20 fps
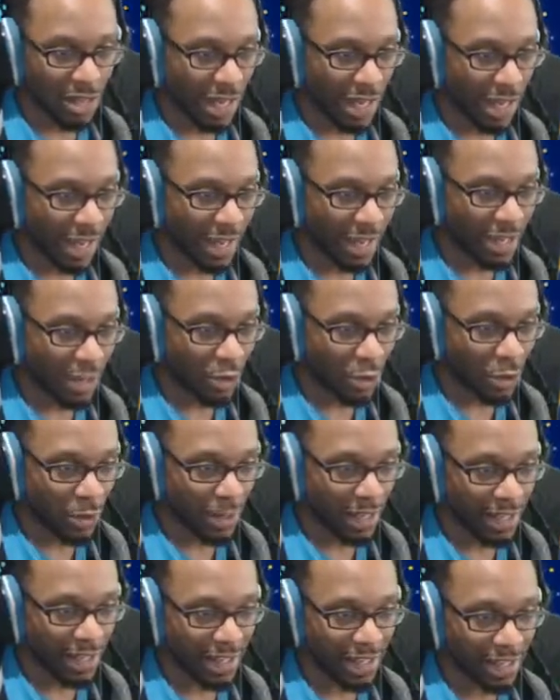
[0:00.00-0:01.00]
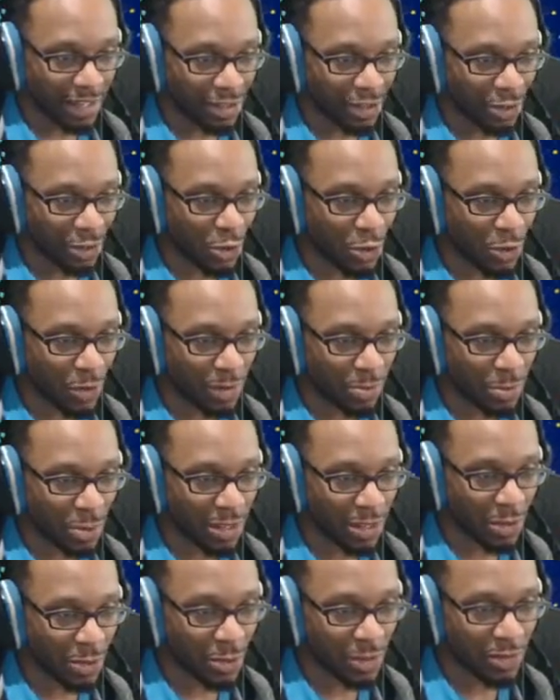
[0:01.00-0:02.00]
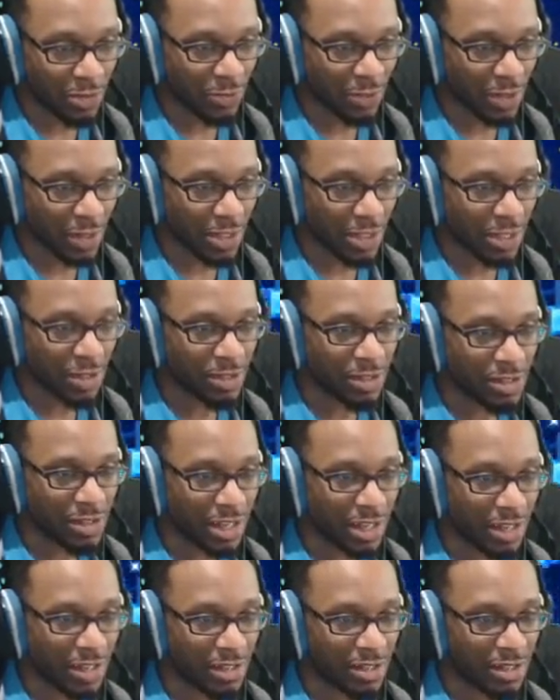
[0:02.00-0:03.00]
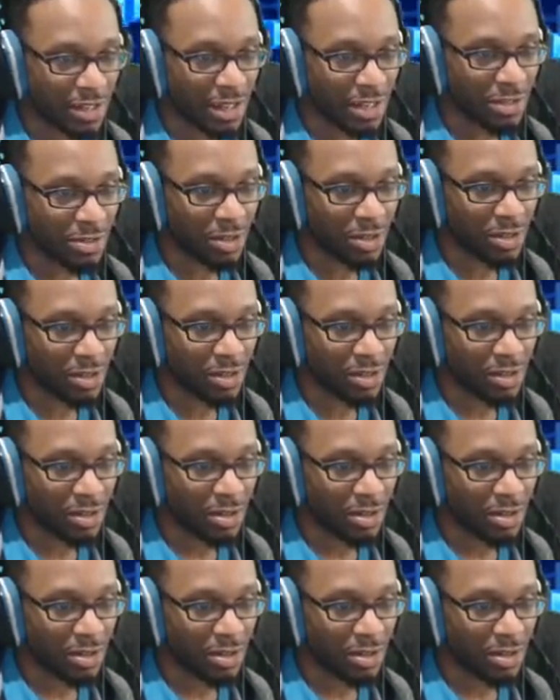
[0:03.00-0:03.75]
I ate a coin again. So putting coins in front of Yoshi's tongue is dangerous.